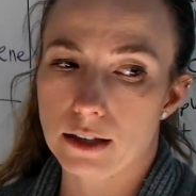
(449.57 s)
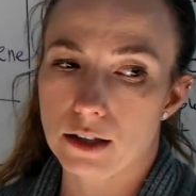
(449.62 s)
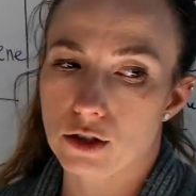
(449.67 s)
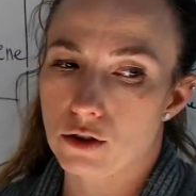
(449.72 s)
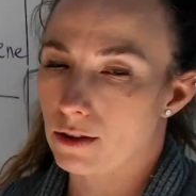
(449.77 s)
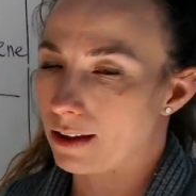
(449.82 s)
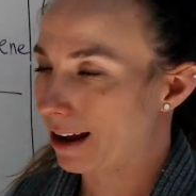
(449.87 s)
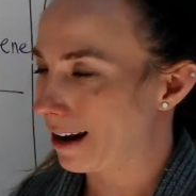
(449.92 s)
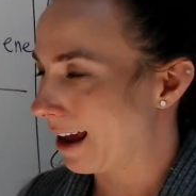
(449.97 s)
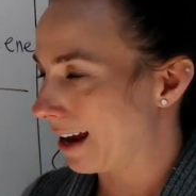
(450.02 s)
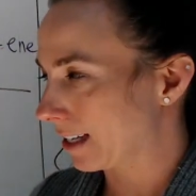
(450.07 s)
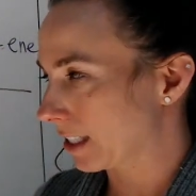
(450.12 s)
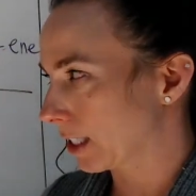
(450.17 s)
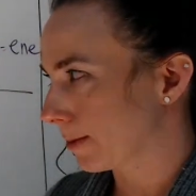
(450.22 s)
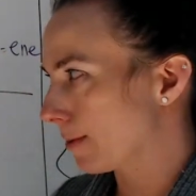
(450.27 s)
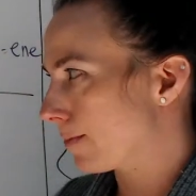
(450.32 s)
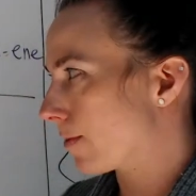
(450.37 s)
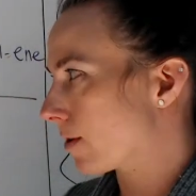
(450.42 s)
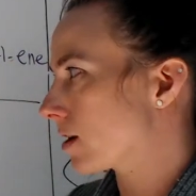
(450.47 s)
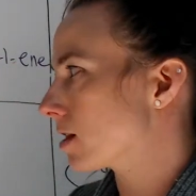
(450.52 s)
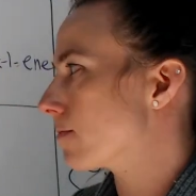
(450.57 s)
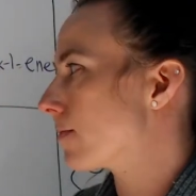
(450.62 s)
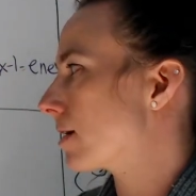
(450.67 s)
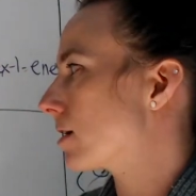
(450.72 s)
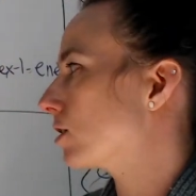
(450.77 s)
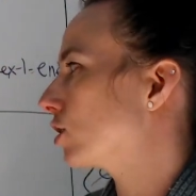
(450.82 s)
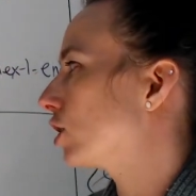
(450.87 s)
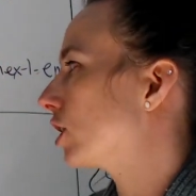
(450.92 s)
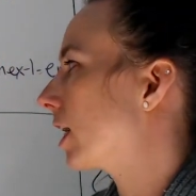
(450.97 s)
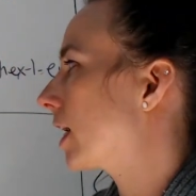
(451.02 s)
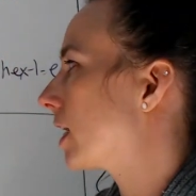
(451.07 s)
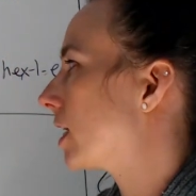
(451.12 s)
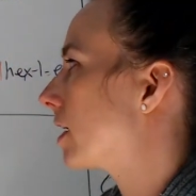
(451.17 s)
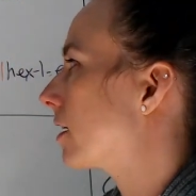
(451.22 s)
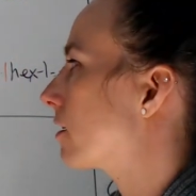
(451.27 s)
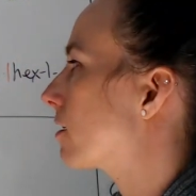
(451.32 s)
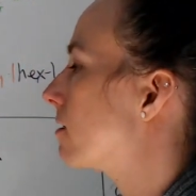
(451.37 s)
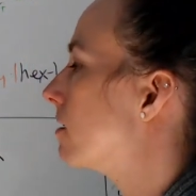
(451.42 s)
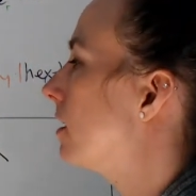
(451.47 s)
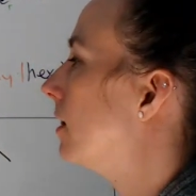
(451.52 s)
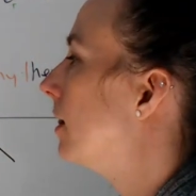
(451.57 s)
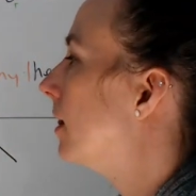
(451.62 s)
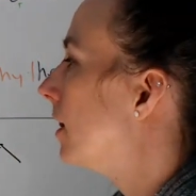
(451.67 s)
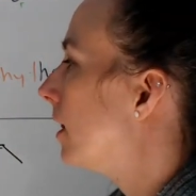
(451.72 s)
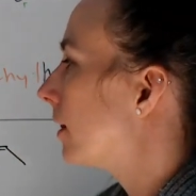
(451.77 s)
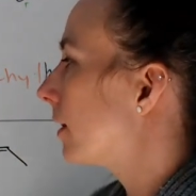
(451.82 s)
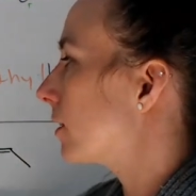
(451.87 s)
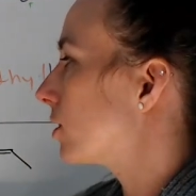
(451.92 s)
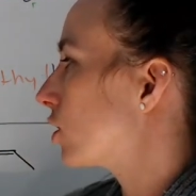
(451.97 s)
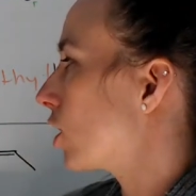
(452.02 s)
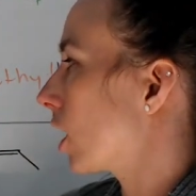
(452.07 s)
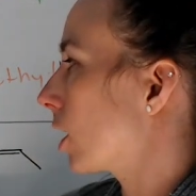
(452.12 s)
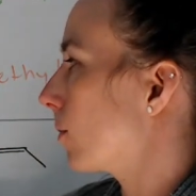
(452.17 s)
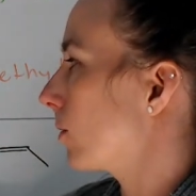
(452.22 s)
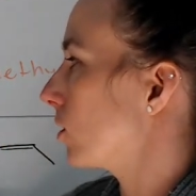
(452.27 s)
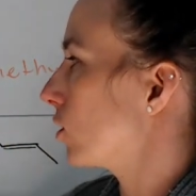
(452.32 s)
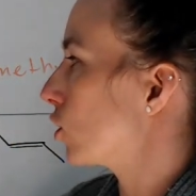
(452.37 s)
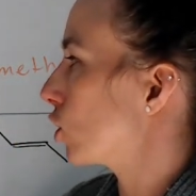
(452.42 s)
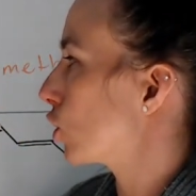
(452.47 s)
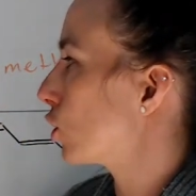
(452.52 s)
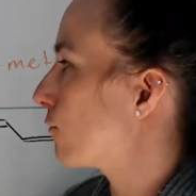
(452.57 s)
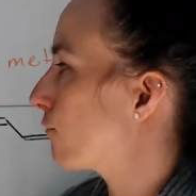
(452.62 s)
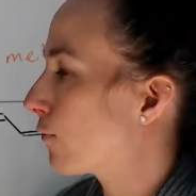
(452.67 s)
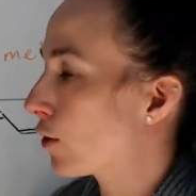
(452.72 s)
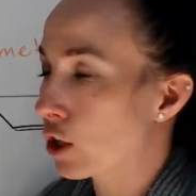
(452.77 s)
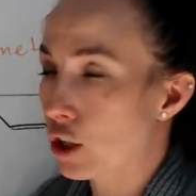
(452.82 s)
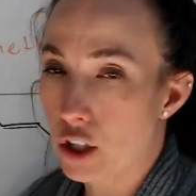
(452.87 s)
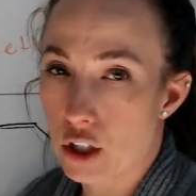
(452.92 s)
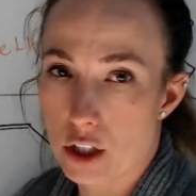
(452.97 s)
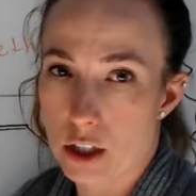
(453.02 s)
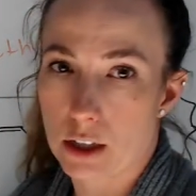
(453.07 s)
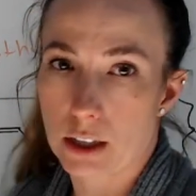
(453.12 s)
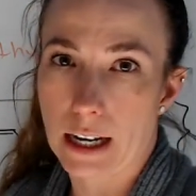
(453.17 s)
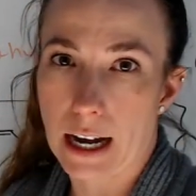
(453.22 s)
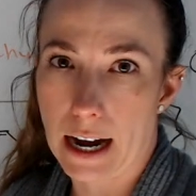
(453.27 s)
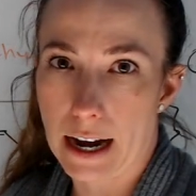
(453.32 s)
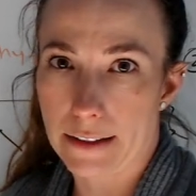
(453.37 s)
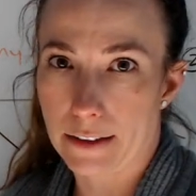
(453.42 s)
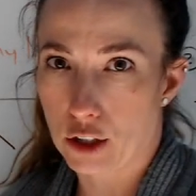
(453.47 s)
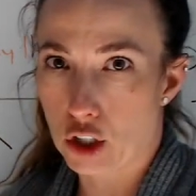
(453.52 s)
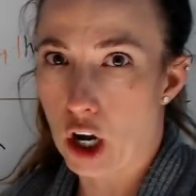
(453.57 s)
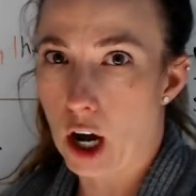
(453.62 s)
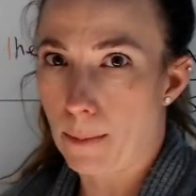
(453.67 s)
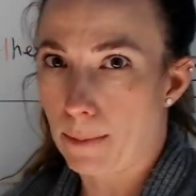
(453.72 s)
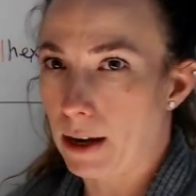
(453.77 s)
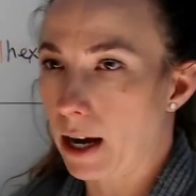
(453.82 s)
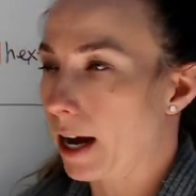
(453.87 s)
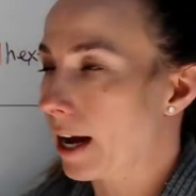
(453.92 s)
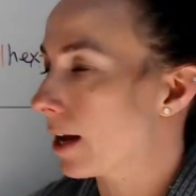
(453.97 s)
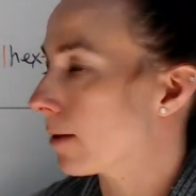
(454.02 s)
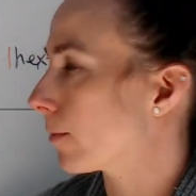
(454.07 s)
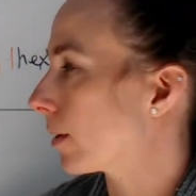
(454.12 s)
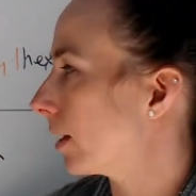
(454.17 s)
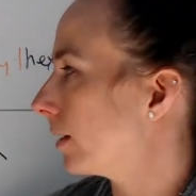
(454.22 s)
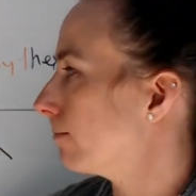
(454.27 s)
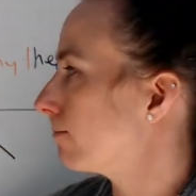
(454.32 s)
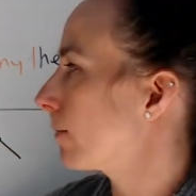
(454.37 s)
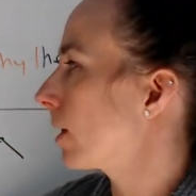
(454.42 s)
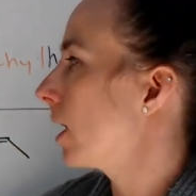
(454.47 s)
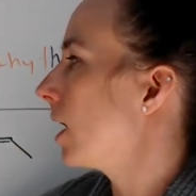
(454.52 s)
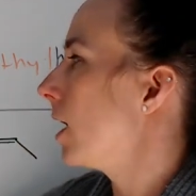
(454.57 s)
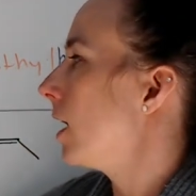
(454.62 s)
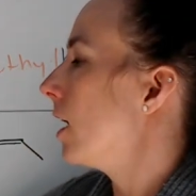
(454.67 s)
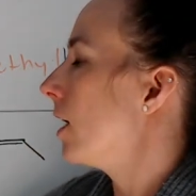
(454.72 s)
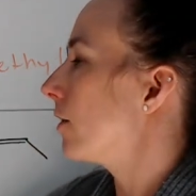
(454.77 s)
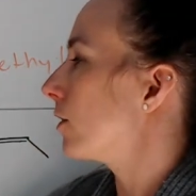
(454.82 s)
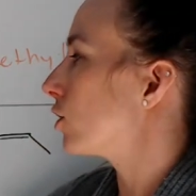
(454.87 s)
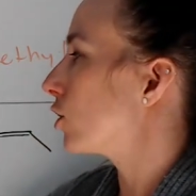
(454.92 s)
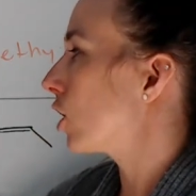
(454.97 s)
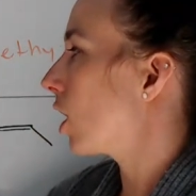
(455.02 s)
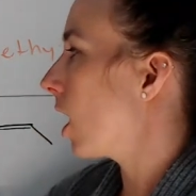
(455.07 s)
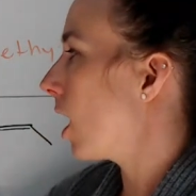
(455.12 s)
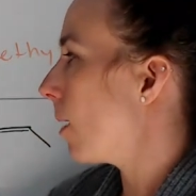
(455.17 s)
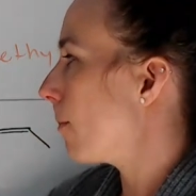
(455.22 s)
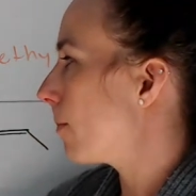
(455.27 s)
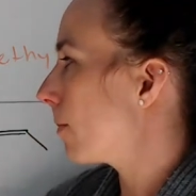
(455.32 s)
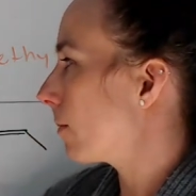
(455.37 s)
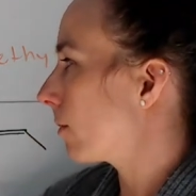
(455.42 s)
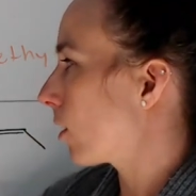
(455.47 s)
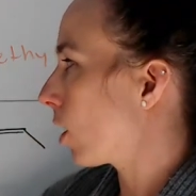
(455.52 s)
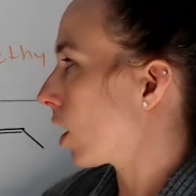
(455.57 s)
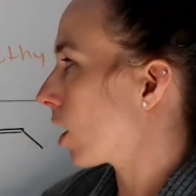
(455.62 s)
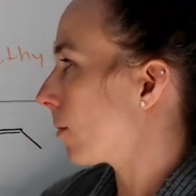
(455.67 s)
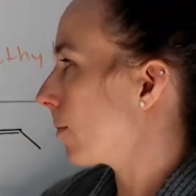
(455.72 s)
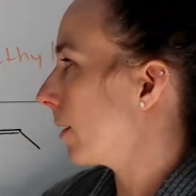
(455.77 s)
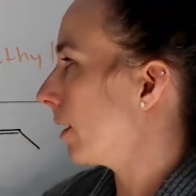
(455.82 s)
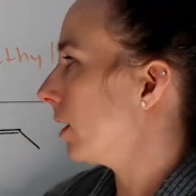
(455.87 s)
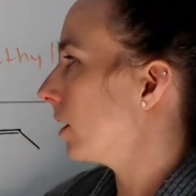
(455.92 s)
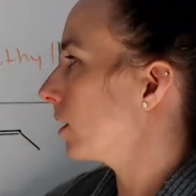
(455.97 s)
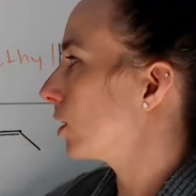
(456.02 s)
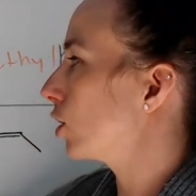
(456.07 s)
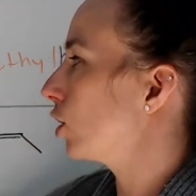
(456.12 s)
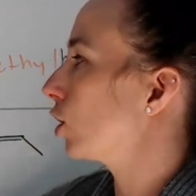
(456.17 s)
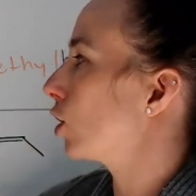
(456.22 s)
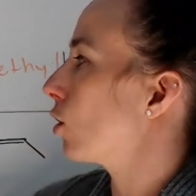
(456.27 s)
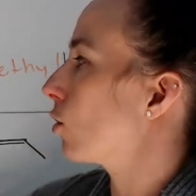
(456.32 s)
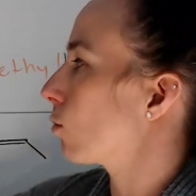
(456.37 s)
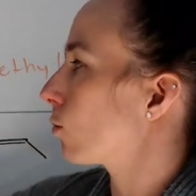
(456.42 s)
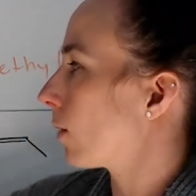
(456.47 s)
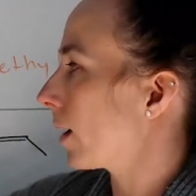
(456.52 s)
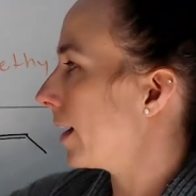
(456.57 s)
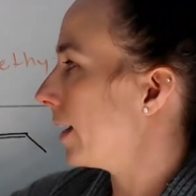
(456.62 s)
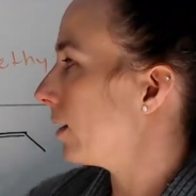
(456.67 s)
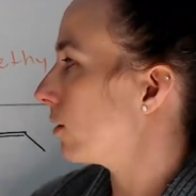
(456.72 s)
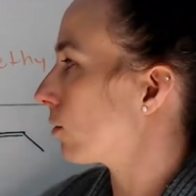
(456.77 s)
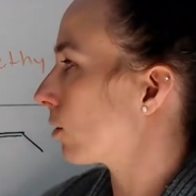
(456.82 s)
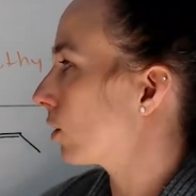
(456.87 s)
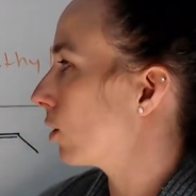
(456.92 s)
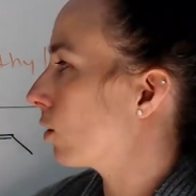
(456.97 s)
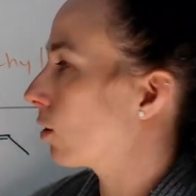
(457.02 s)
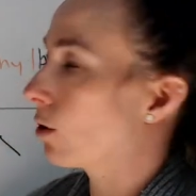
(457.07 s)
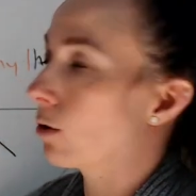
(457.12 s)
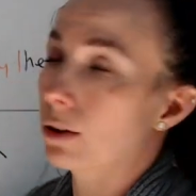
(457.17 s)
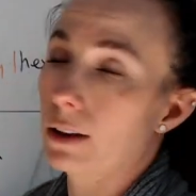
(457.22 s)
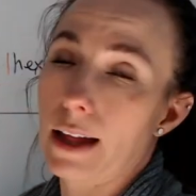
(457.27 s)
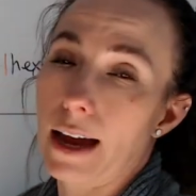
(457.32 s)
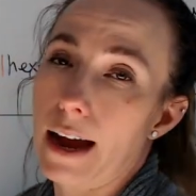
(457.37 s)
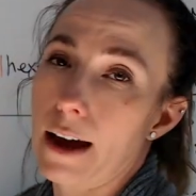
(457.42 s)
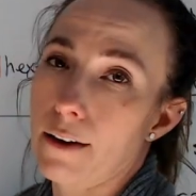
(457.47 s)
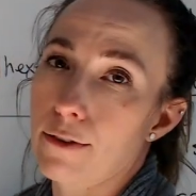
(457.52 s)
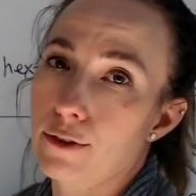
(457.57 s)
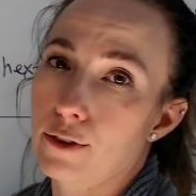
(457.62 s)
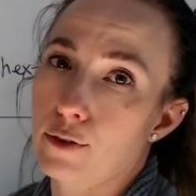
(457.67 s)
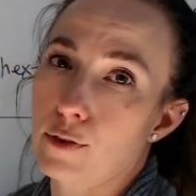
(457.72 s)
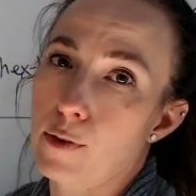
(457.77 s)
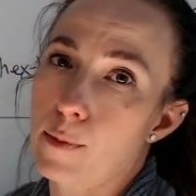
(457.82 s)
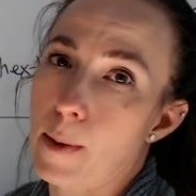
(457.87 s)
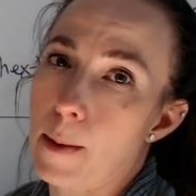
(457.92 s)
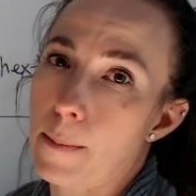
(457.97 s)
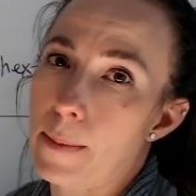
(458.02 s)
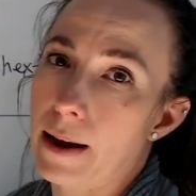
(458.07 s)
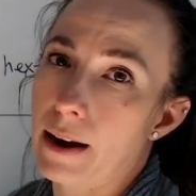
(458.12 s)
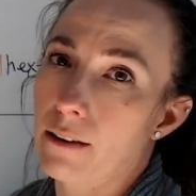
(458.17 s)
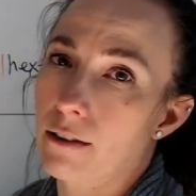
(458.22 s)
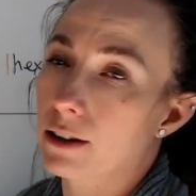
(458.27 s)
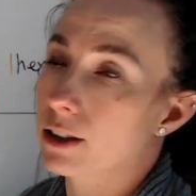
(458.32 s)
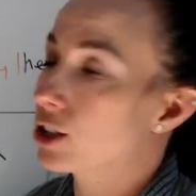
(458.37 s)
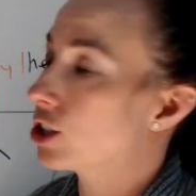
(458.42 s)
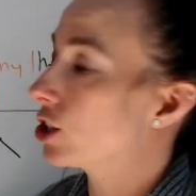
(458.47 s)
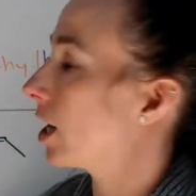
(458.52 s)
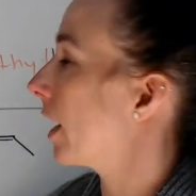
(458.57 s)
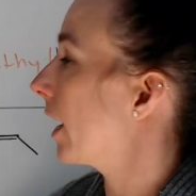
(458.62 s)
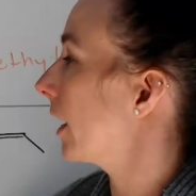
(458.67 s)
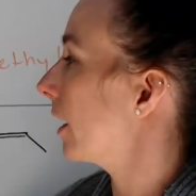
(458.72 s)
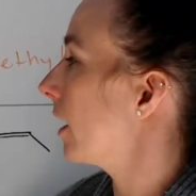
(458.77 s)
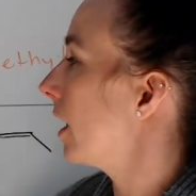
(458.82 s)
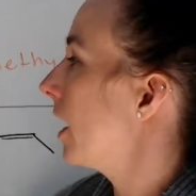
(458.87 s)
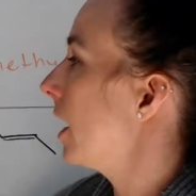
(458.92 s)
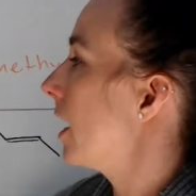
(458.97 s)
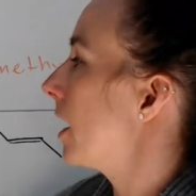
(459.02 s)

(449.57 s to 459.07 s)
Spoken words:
So that has to be part of the parent chain here. Let's talk about this first guy, the top guy, I mean. The top carbon could go right or could go left for my parent chain.